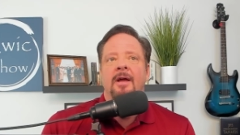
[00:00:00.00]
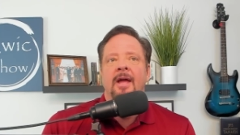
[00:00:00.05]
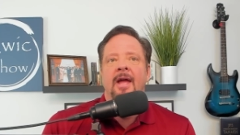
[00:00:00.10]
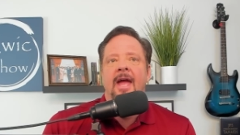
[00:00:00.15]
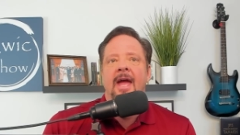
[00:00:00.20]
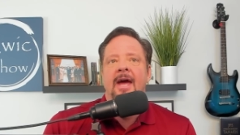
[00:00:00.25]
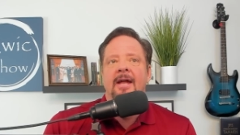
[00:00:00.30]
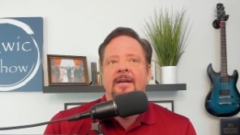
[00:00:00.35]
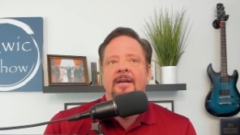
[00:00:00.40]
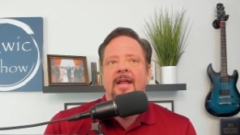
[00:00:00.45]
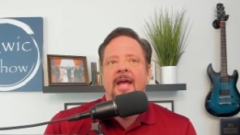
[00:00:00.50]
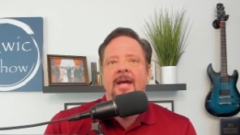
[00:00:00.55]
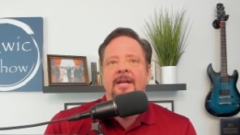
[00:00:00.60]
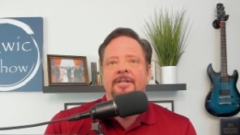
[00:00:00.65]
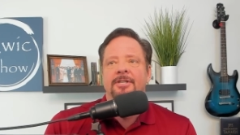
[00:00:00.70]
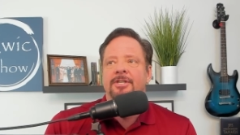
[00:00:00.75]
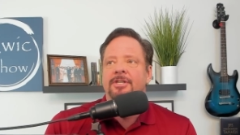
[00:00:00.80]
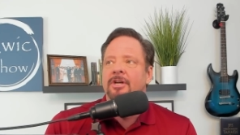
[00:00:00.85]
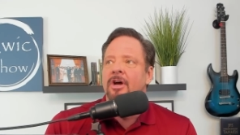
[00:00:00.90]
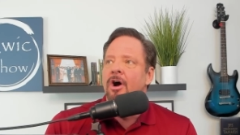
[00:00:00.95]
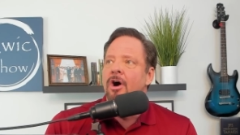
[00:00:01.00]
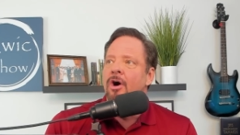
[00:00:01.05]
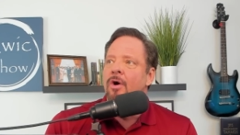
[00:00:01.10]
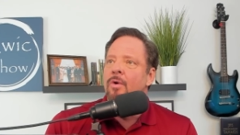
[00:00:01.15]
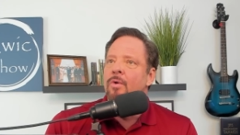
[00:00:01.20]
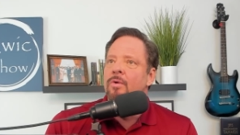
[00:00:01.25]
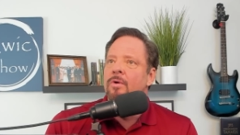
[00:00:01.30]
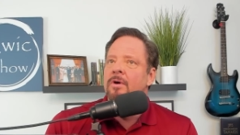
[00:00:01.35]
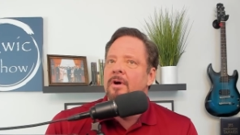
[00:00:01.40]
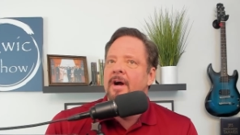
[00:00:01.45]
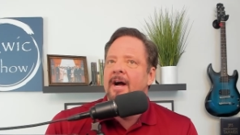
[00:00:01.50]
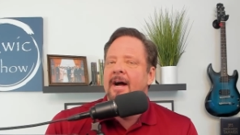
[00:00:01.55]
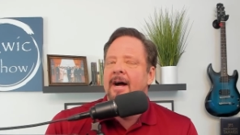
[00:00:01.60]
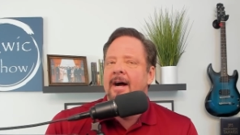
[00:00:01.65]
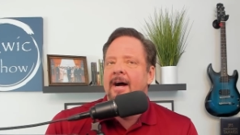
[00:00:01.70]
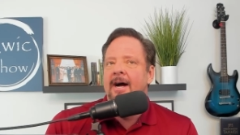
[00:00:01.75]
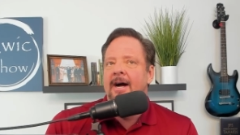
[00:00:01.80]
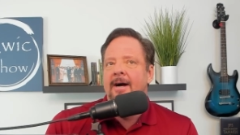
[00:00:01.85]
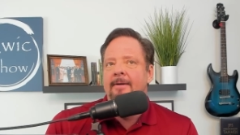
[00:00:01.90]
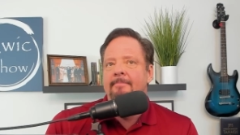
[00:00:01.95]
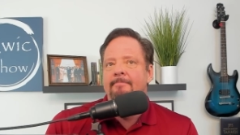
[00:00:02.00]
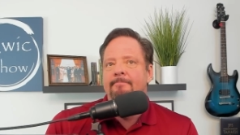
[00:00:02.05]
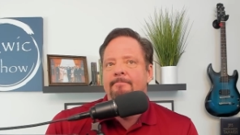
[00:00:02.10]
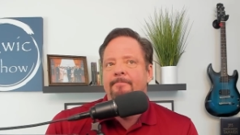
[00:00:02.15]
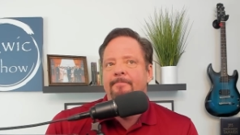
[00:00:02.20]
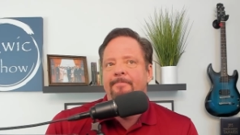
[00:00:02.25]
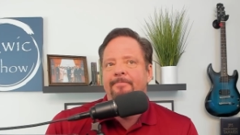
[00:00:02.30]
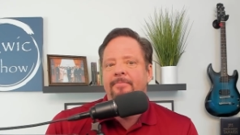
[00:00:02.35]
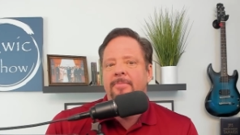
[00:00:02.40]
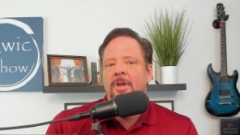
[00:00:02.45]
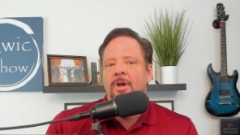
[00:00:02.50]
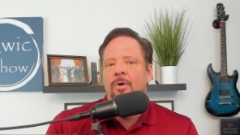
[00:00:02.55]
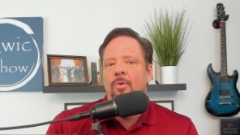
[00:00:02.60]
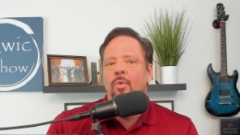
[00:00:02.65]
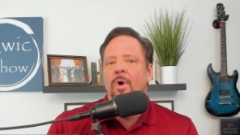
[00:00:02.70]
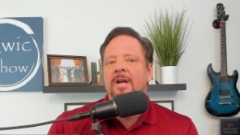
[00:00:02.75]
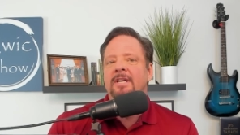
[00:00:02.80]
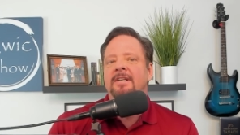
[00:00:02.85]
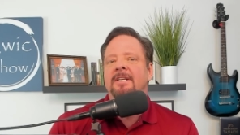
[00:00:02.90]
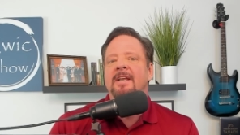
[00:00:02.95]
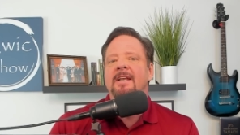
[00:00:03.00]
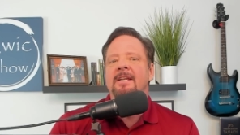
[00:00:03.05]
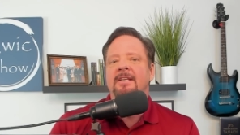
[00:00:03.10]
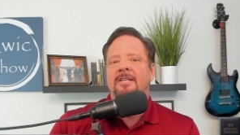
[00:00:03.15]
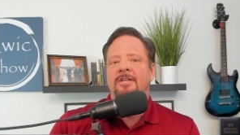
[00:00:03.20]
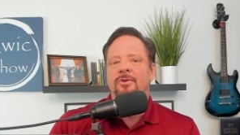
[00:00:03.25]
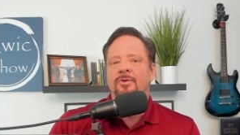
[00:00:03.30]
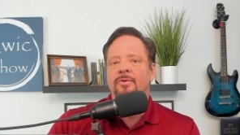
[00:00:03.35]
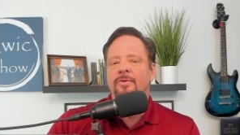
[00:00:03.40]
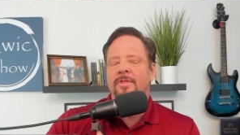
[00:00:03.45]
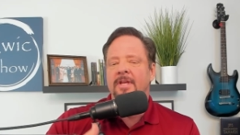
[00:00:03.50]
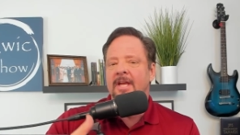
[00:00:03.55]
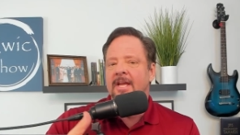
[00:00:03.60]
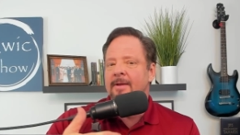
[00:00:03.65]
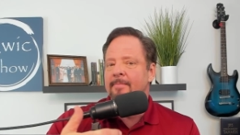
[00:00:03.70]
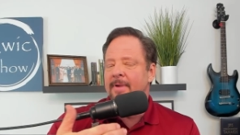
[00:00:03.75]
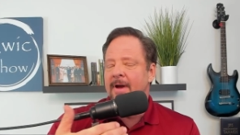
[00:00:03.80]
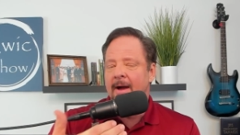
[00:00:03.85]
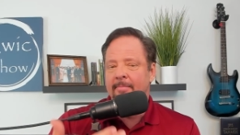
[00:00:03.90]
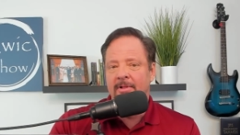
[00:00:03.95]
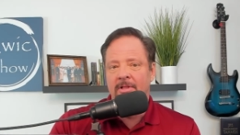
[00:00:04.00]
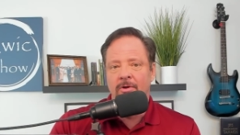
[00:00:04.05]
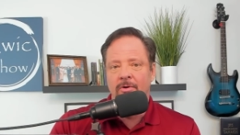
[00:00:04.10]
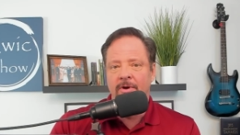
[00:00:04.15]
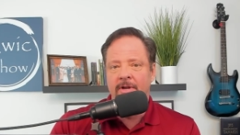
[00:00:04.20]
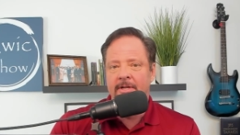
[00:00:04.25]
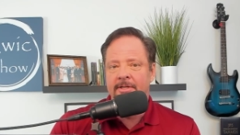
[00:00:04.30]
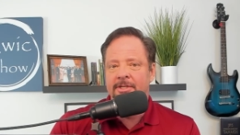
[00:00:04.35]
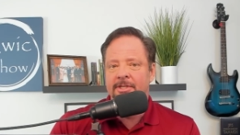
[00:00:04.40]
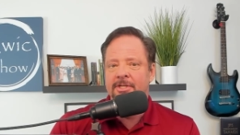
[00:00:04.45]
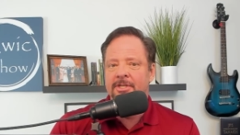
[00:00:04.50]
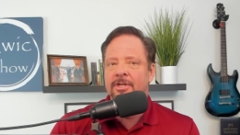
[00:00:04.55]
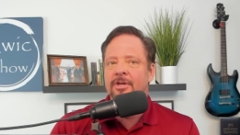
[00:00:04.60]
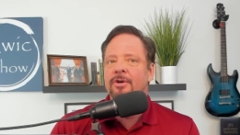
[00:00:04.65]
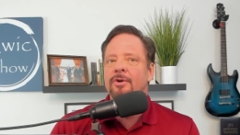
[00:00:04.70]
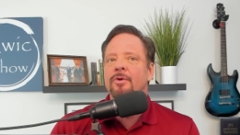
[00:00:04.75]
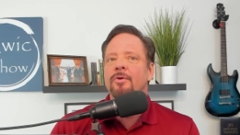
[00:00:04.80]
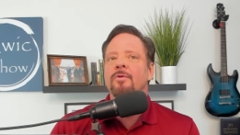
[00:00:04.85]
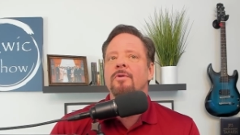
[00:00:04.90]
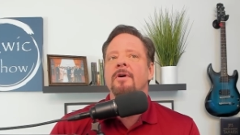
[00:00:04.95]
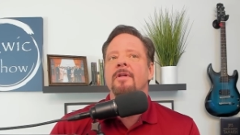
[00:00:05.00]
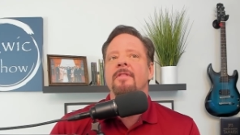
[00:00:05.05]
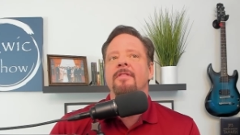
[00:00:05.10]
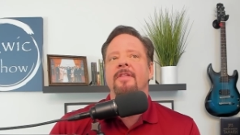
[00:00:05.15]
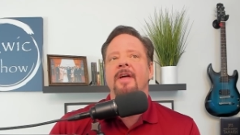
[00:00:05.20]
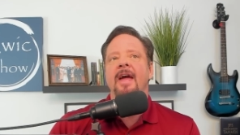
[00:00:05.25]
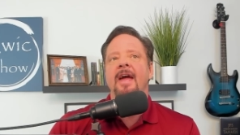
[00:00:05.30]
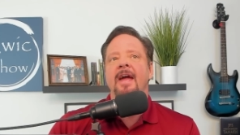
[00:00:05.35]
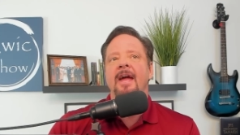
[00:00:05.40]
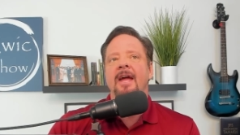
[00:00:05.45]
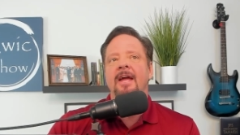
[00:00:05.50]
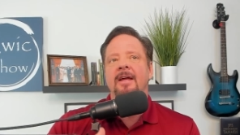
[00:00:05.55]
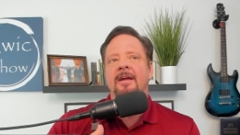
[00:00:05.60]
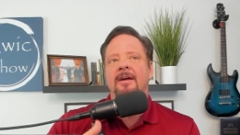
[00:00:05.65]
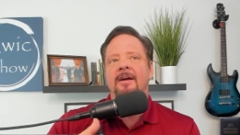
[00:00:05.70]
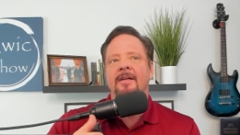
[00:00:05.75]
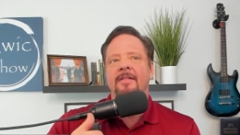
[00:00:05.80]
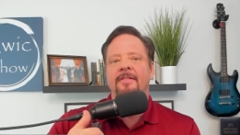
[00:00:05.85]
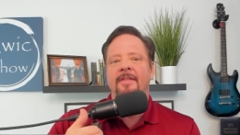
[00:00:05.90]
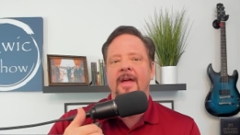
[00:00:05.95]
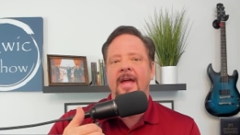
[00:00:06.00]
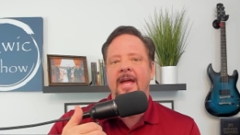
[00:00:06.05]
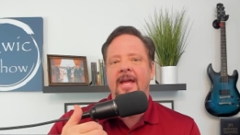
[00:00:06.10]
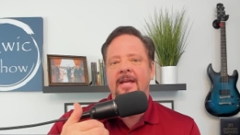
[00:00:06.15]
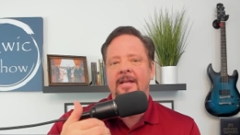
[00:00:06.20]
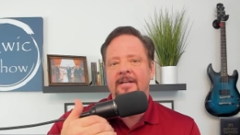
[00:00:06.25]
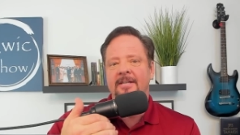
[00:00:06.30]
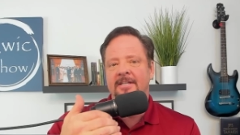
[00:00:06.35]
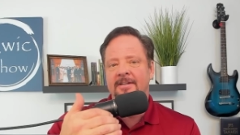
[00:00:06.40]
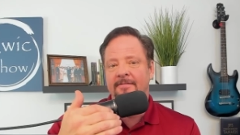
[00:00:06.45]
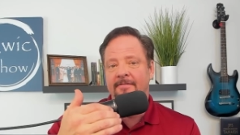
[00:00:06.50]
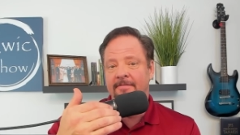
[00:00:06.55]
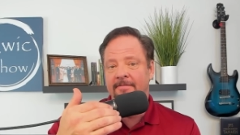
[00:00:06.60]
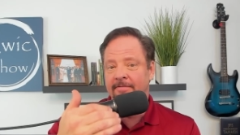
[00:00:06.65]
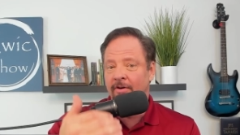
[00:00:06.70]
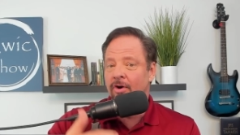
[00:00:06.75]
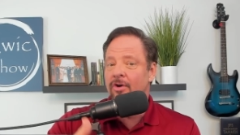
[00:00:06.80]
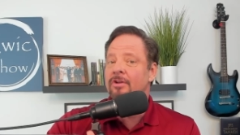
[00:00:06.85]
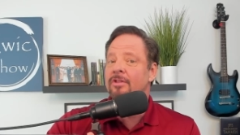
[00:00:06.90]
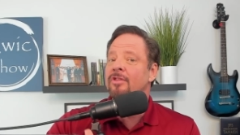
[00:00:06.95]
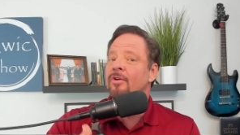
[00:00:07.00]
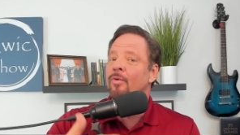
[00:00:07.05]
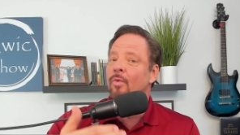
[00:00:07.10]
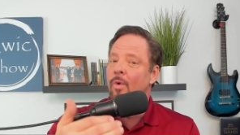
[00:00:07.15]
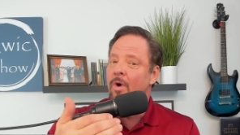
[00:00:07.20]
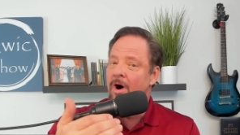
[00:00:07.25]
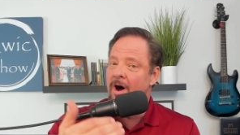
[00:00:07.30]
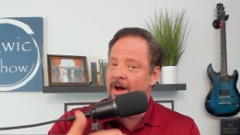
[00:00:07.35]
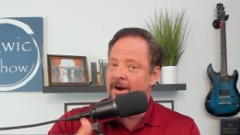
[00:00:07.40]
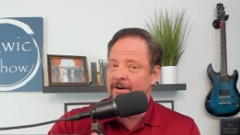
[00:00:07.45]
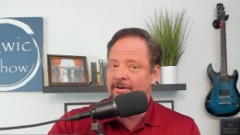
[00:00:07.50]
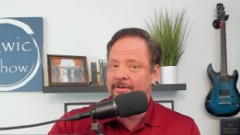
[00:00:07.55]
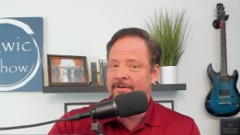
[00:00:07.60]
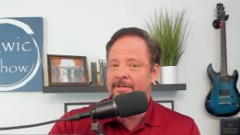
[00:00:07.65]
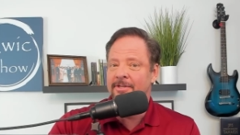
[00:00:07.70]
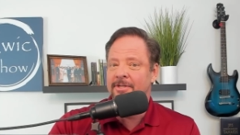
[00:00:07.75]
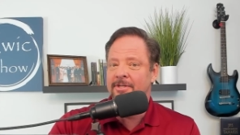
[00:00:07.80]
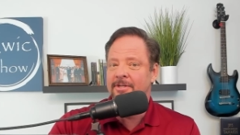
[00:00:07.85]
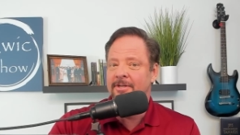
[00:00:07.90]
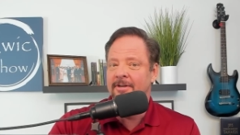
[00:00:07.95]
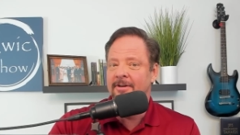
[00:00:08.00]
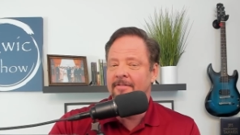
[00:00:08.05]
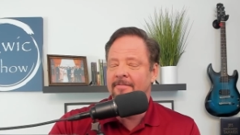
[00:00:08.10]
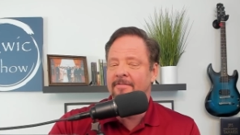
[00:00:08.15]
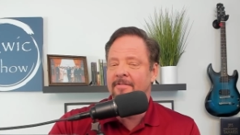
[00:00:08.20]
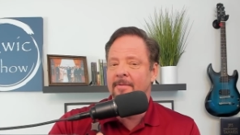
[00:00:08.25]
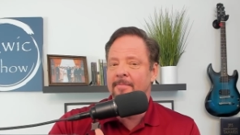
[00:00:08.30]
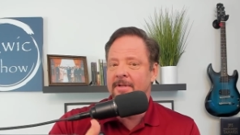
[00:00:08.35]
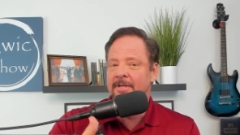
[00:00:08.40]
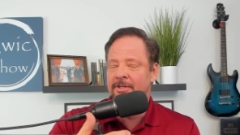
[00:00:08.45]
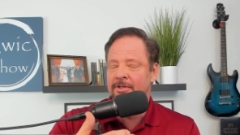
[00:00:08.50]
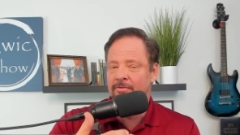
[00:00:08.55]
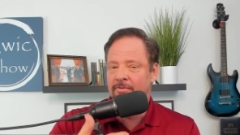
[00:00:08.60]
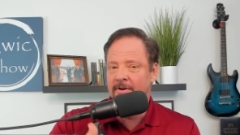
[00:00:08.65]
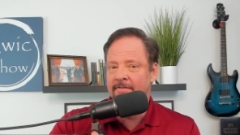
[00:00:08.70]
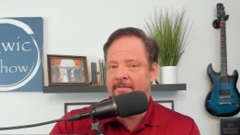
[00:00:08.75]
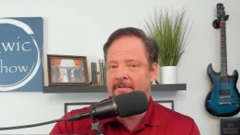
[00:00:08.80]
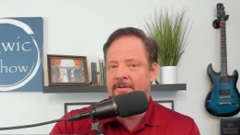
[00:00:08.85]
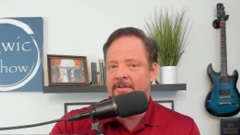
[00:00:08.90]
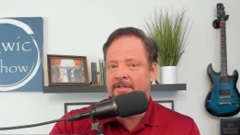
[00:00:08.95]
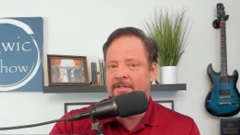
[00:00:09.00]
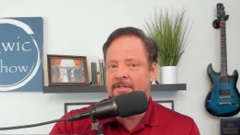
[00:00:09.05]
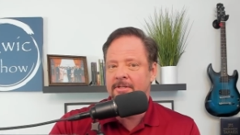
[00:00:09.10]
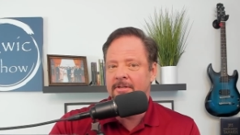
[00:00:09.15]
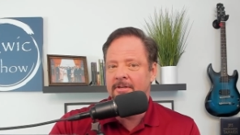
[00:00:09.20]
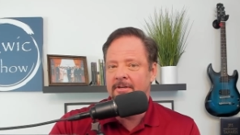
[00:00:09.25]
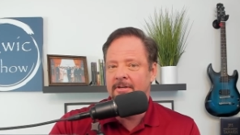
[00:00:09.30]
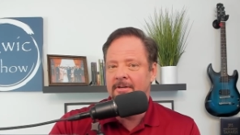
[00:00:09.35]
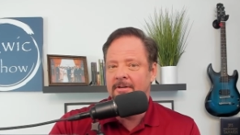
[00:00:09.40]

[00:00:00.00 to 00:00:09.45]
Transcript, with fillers: And so what do the Babylonians do? They divert the waters from these rivers.